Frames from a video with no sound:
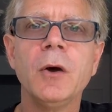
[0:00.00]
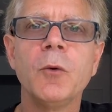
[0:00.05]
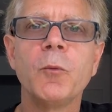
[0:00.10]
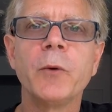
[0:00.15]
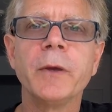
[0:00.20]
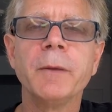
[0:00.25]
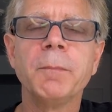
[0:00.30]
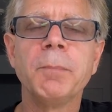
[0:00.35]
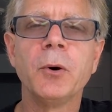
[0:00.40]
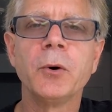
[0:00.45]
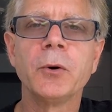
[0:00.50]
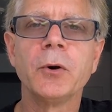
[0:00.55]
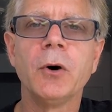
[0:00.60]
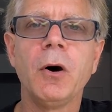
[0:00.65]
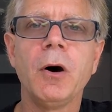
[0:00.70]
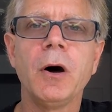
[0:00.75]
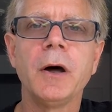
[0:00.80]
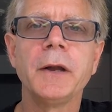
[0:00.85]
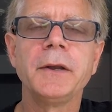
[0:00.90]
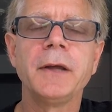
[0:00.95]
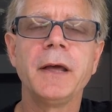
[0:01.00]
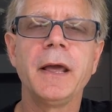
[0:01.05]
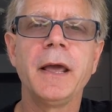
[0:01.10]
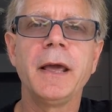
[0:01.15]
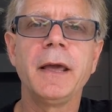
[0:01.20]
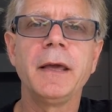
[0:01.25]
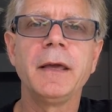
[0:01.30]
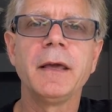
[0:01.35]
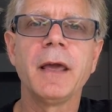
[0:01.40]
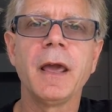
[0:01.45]
We put on
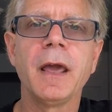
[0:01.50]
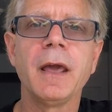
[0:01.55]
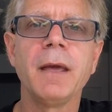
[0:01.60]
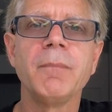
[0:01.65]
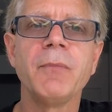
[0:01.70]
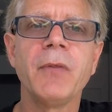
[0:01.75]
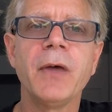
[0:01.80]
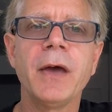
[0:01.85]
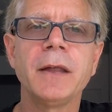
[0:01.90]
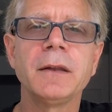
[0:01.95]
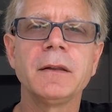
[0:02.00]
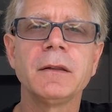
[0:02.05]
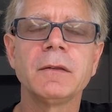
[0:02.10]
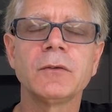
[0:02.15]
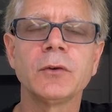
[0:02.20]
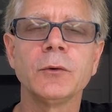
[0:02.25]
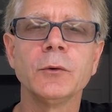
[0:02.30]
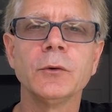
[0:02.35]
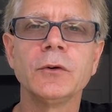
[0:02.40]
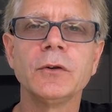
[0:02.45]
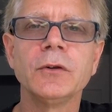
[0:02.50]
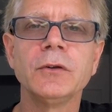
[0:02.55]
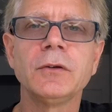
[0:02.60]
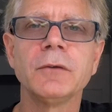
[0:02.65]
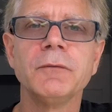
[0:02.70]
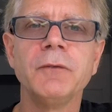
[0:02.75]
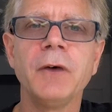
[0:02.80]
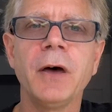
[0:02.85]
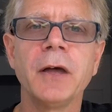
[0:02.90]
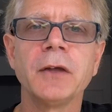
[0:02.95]
a game that turned
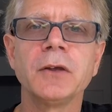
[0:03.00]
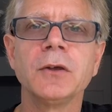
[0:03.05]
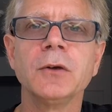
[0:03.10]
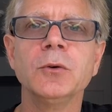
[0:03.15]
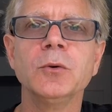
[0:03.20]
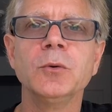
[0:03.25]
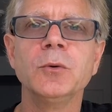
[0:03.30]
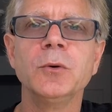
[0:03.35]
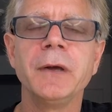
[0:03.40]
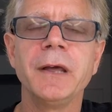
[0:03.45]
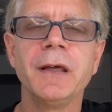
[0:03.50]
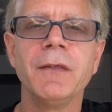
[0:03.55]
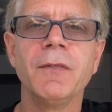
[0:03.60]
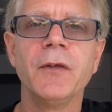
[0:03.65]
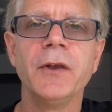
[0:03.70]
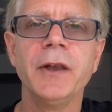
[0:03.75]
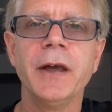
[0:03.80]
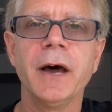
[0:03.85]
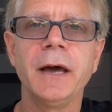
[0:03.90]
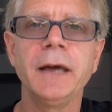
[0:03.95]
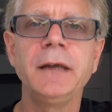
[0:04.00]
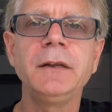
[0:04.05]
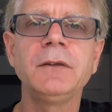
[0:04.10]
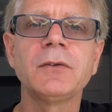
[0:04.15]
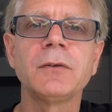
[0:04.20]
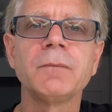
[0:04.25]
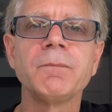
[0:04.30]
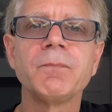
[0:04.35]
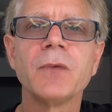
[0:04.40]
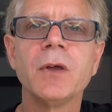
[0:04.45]
into value in the night.